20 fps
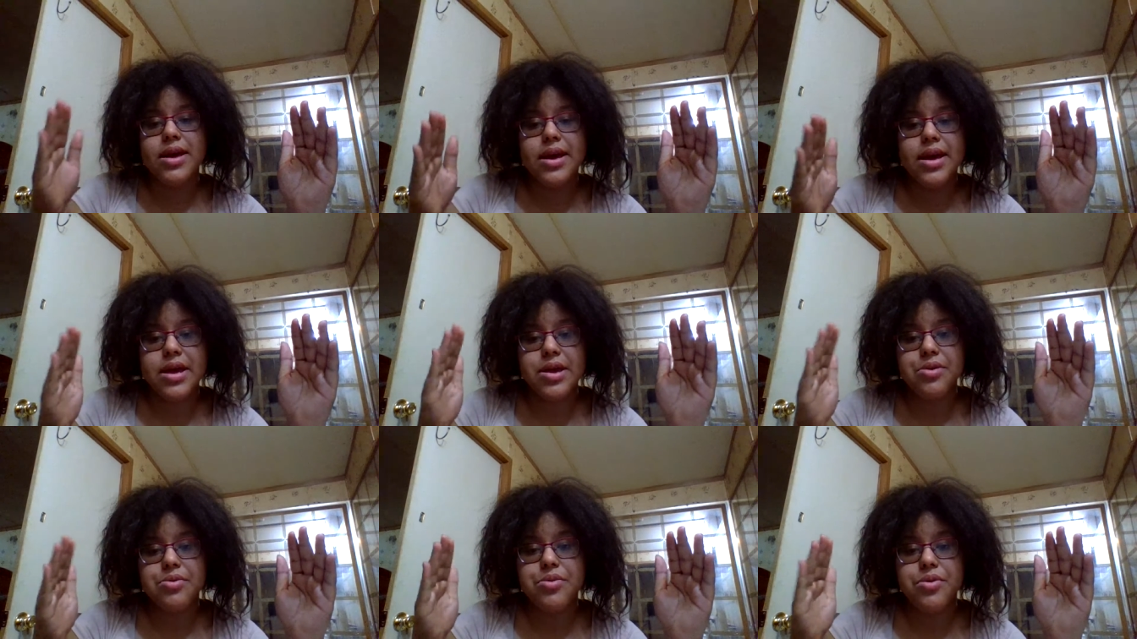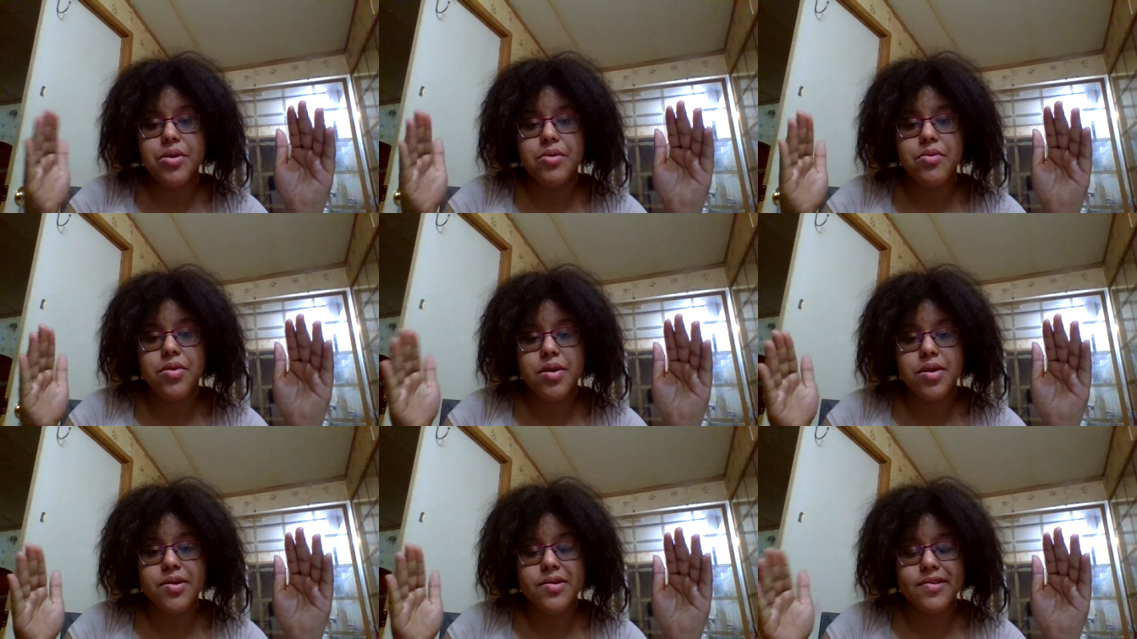hand you
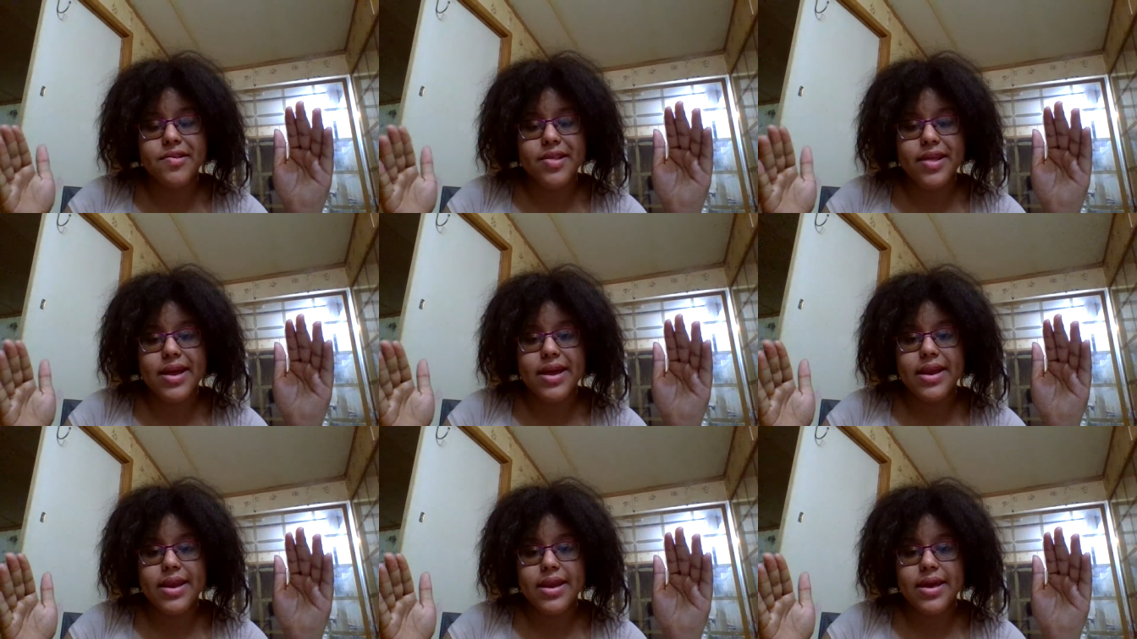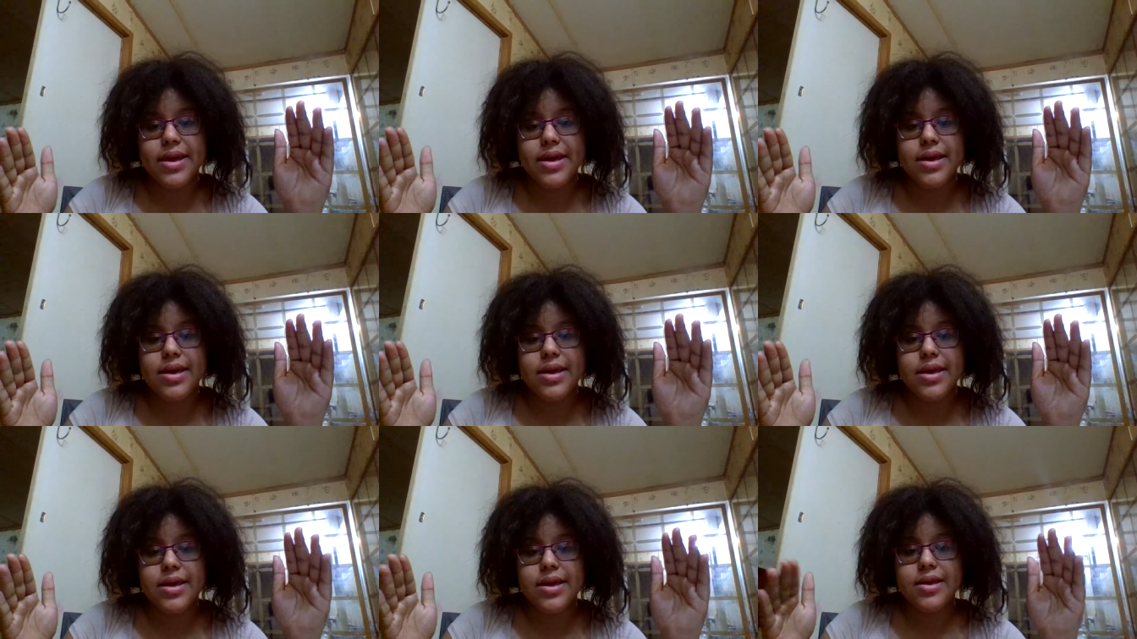don't understand it.
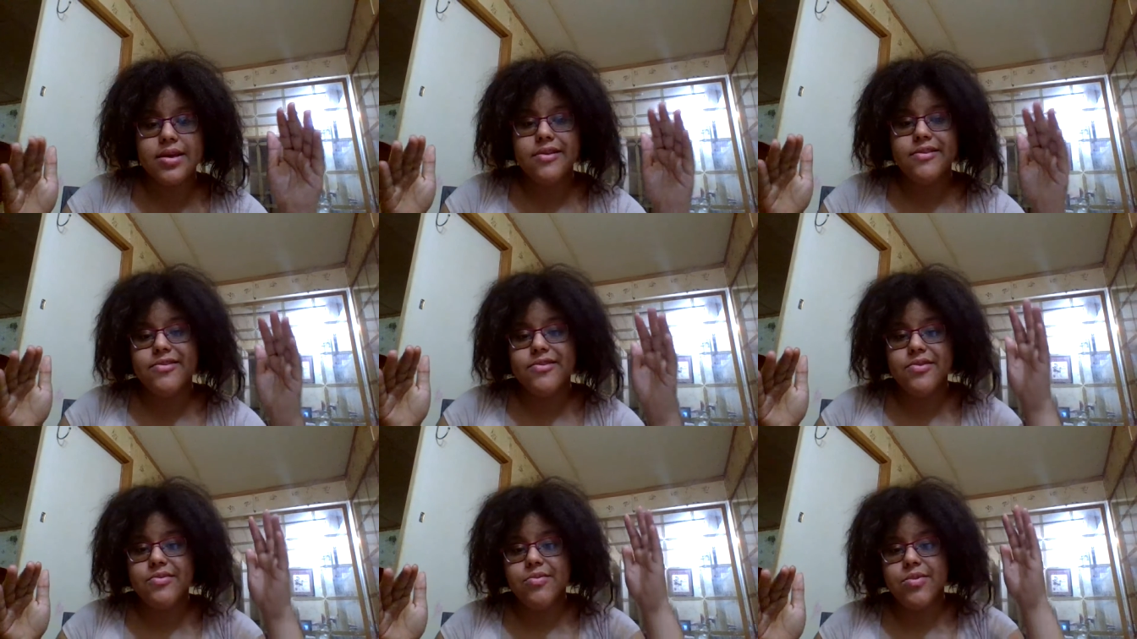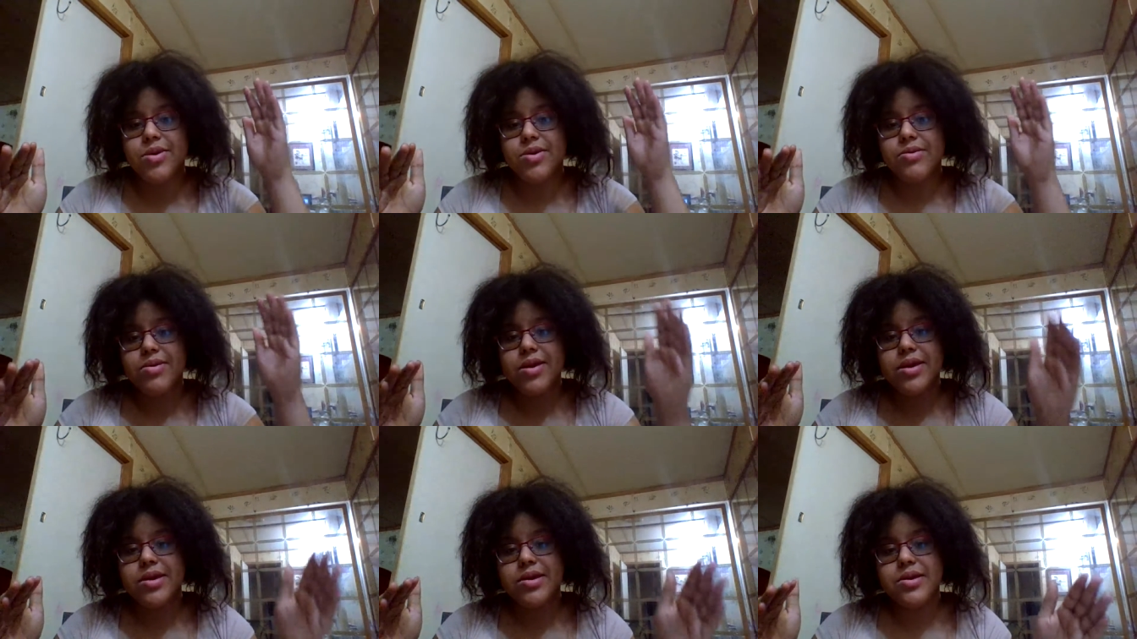So when
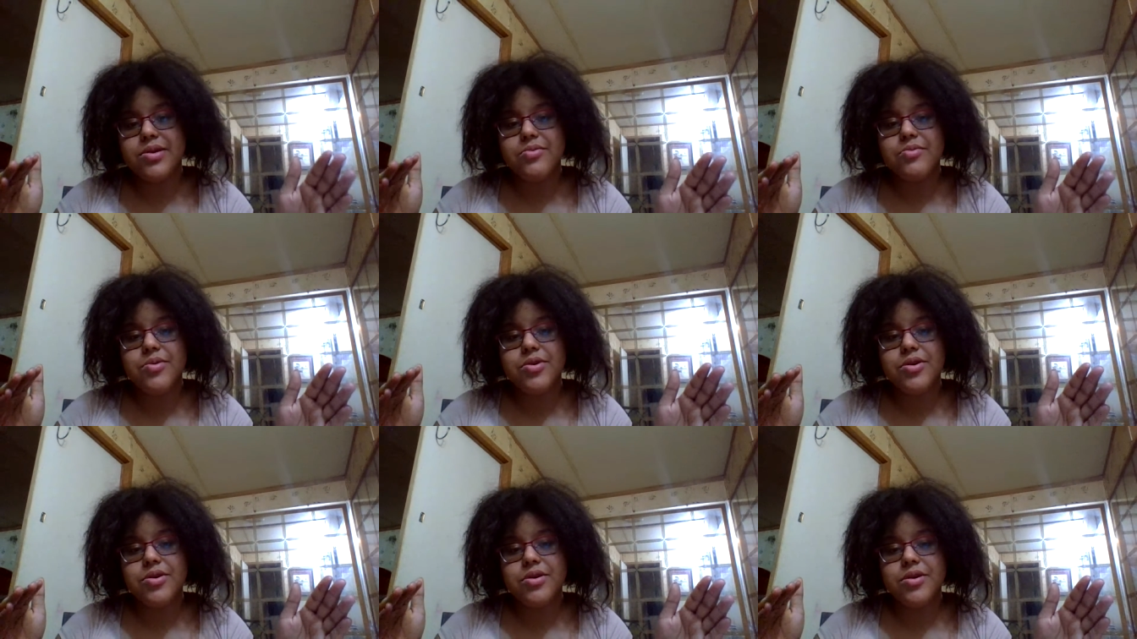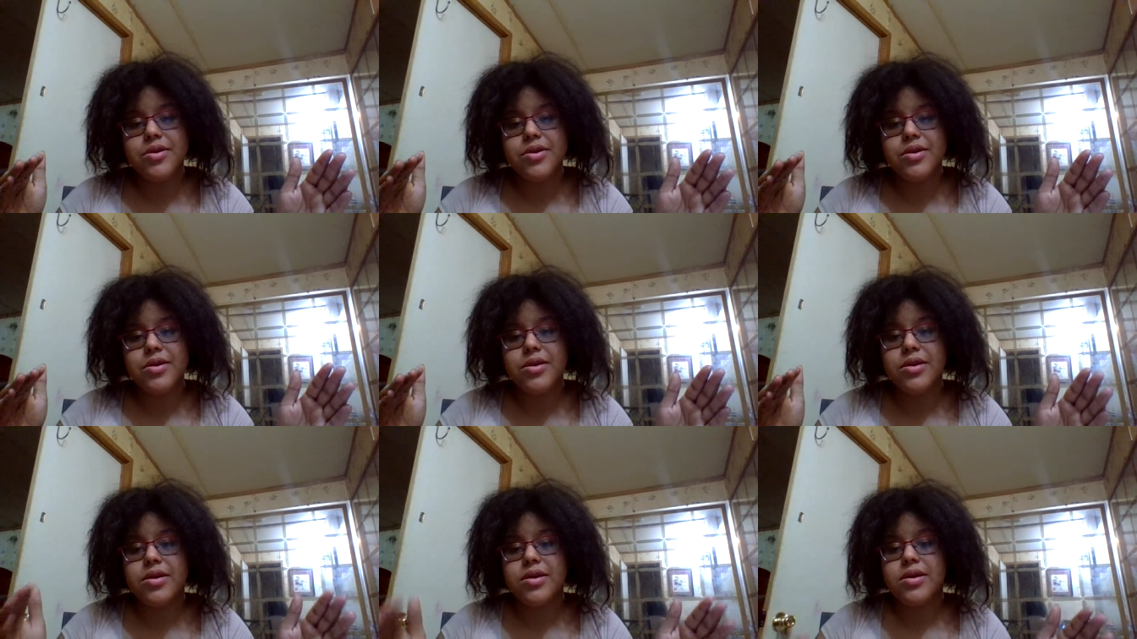you hear the
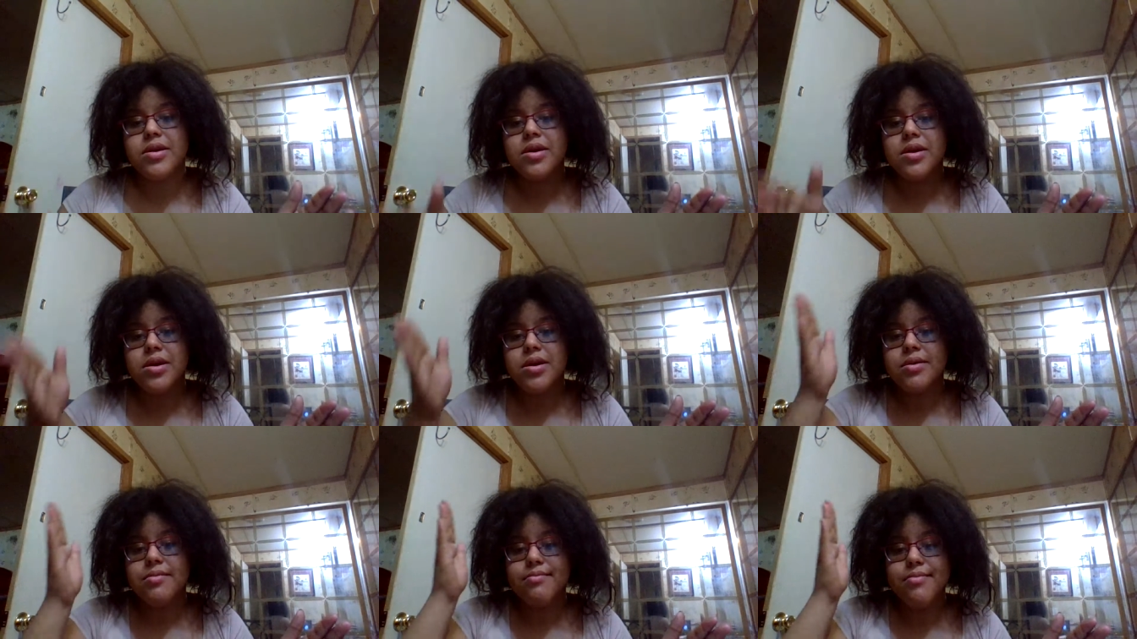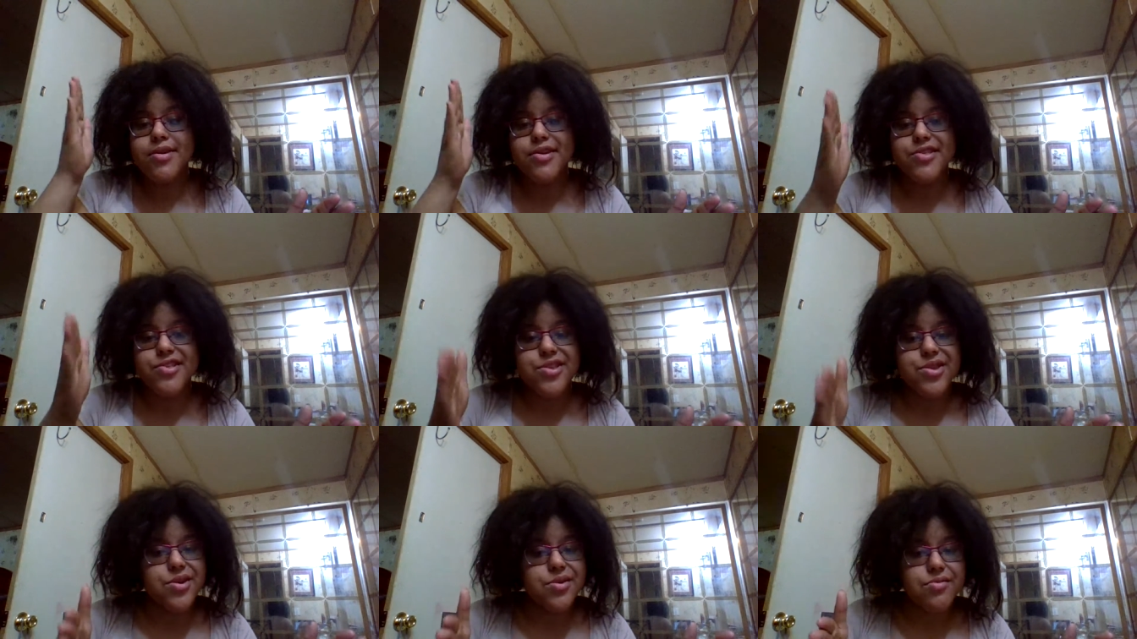word
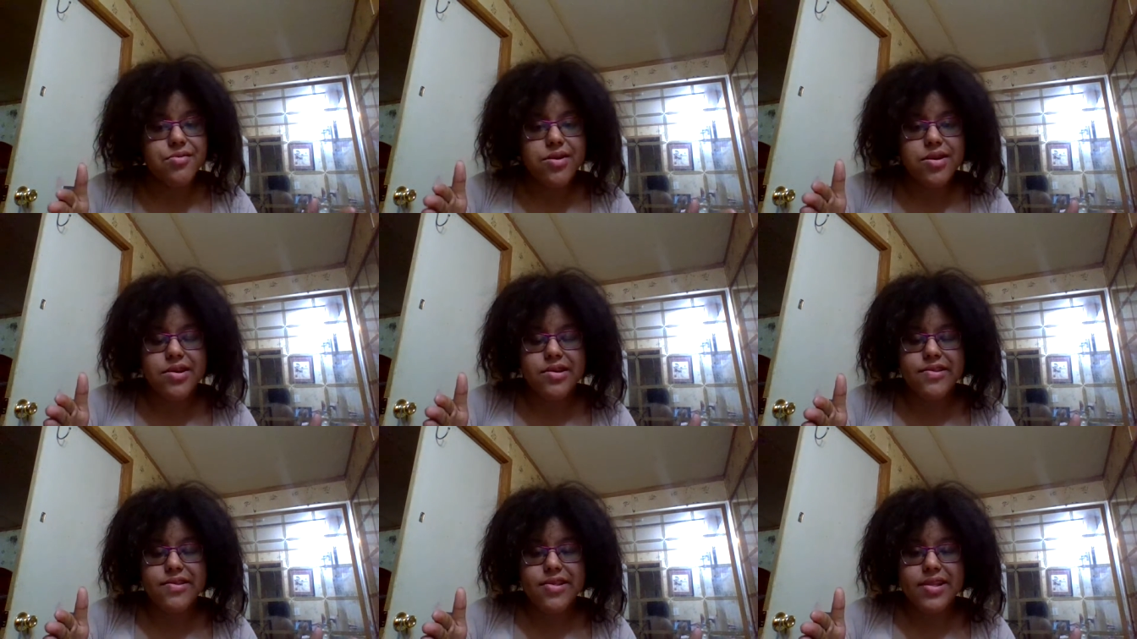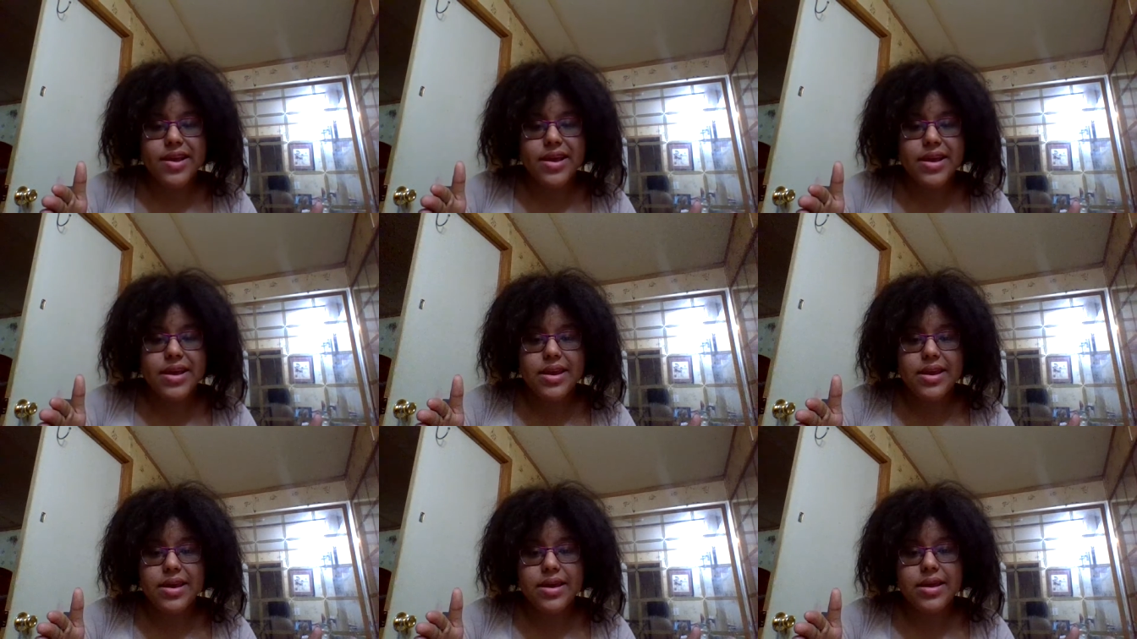but you don't
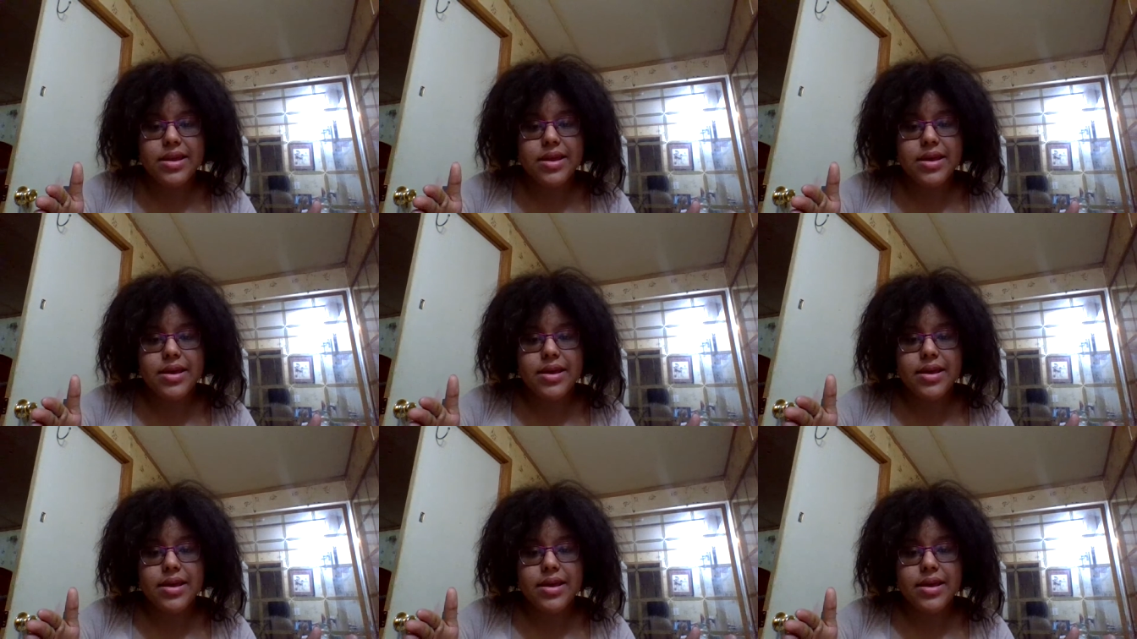understand it,